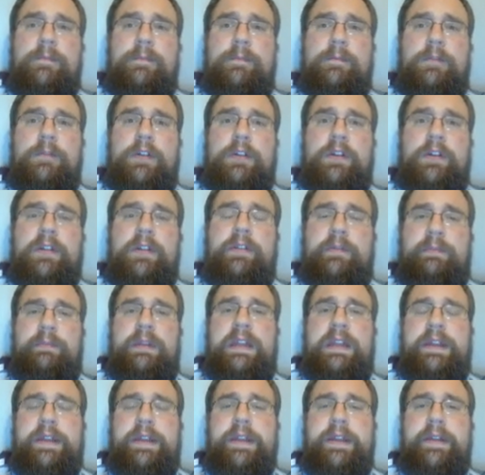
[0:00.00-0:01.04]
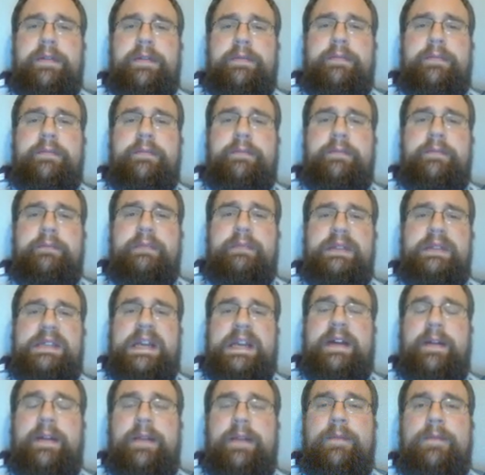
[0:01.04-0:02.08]
we're going to be
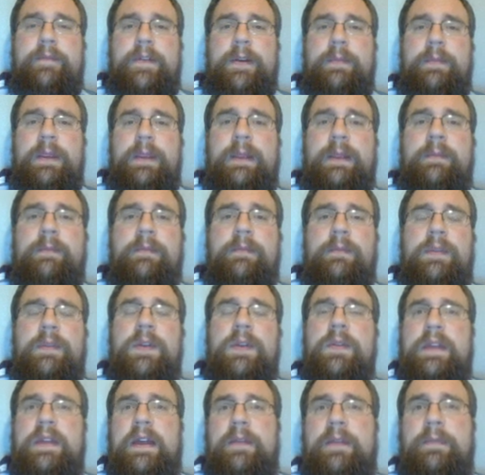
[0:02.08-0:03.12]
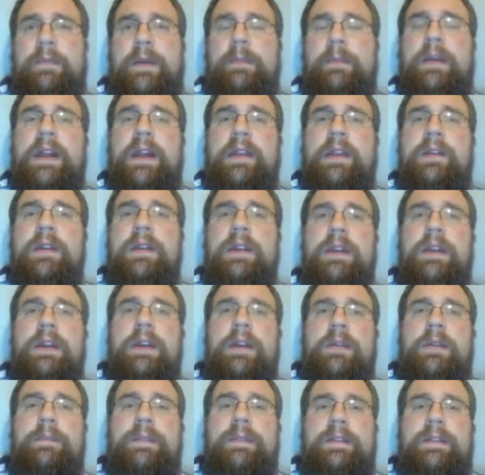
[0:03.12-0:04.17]
battalion farming, no doubt in my mind.
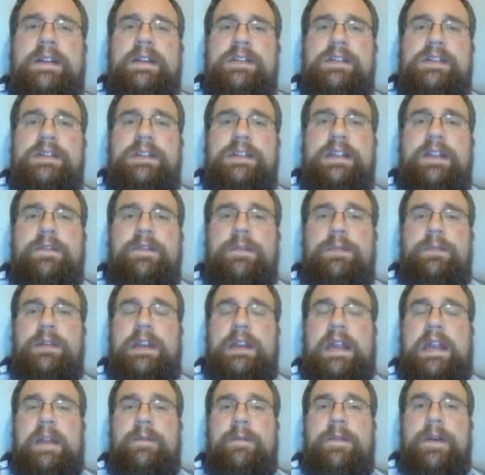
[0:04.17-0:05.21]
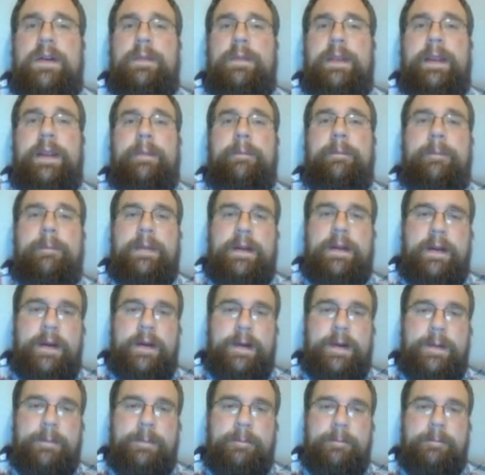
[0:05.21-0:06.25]
Potentially even brigade farming.
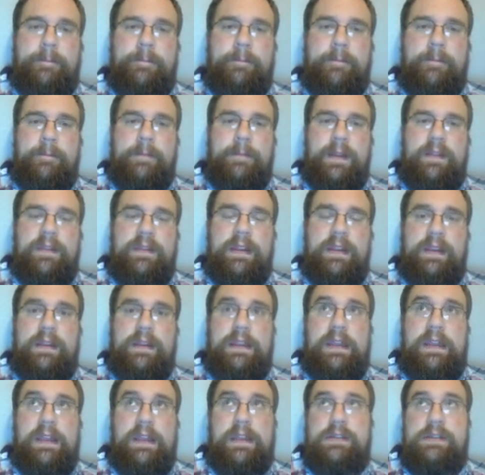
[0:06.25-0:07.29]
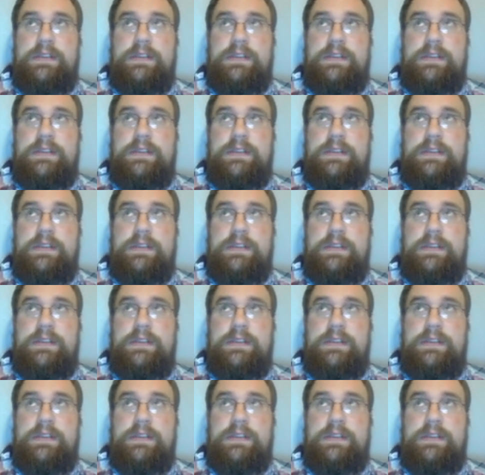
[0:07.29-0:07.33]
I think the